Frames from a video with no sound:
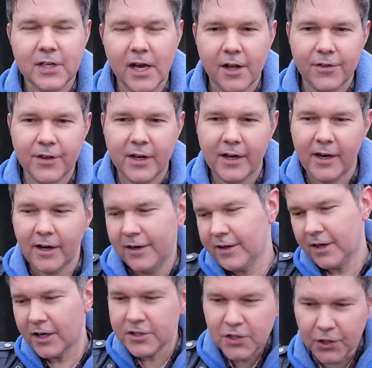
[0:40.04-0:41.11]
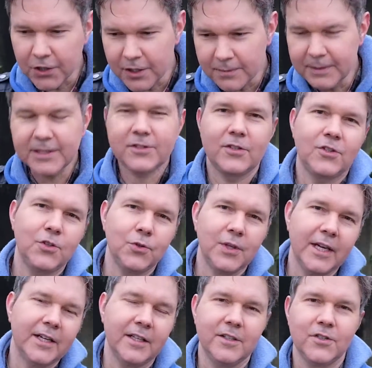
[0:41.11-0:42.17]
out there, and there are tournaments that you
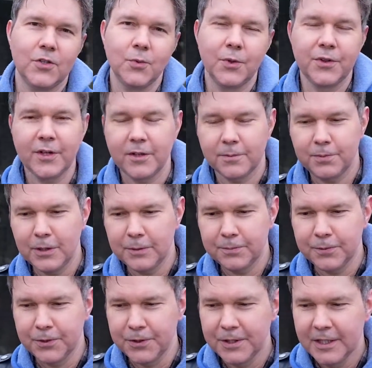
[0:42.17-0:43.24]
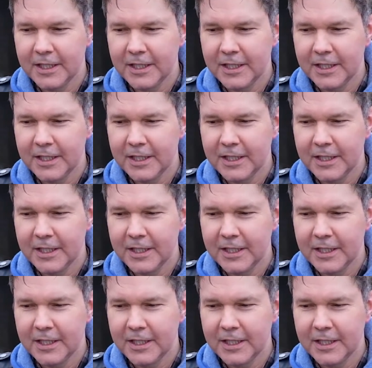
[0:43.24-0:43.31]
get into with other people,